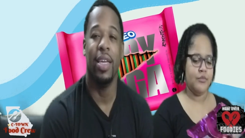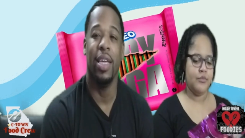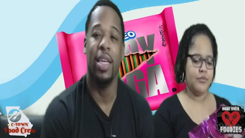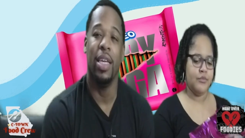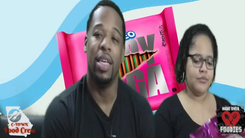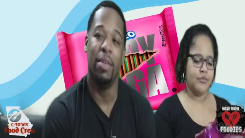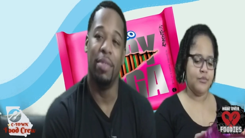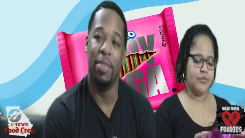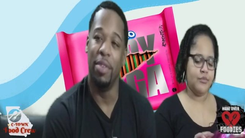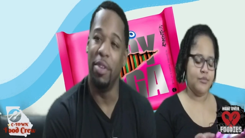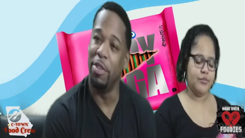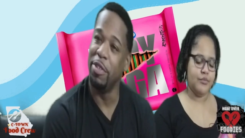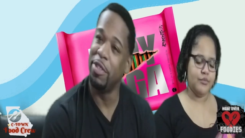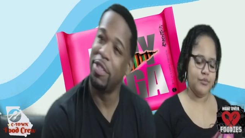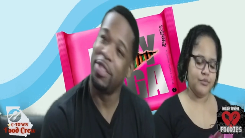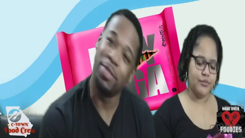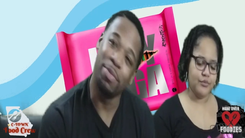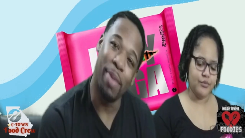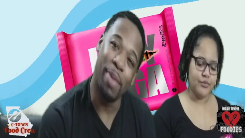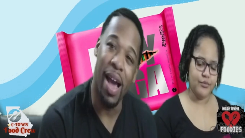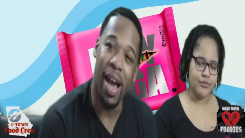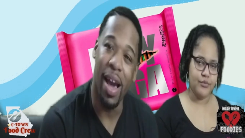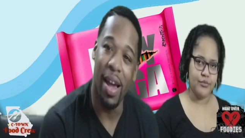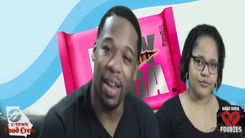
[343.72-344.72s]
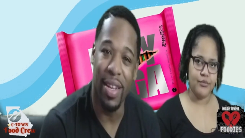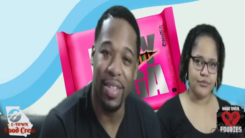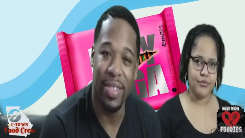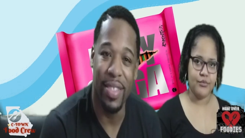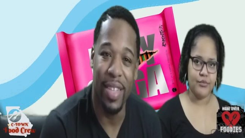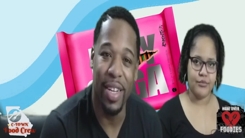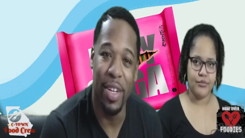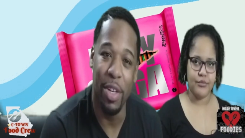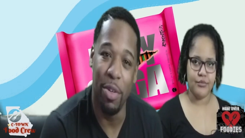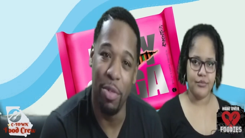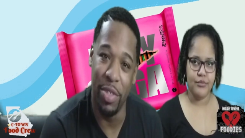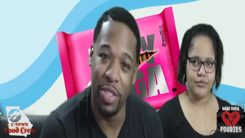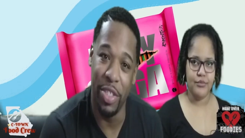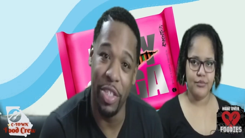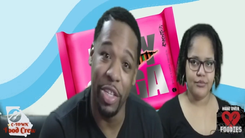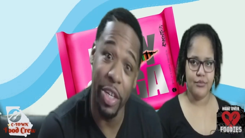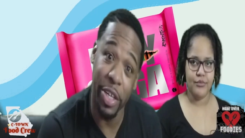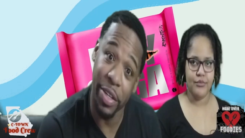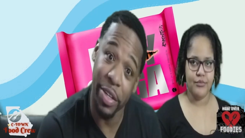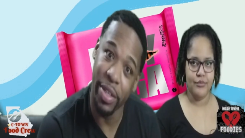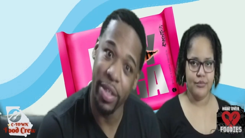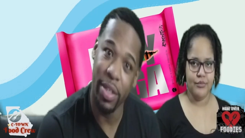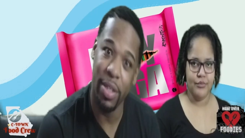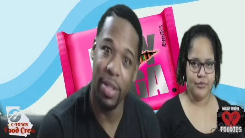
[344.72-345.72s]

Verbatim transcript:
Speaker 1: I'm giving a smile unless I know it's good.